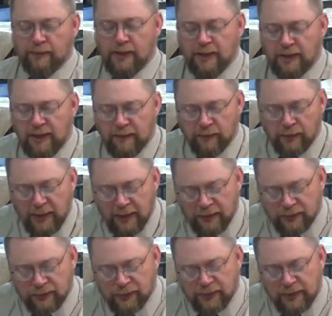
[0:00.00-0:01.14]
taken evil
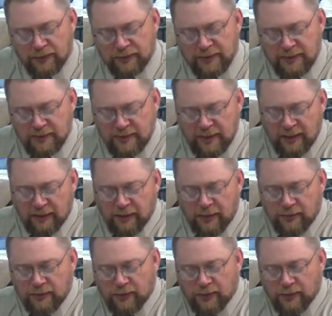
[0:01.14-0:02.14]
counsel against thee, saying, Let us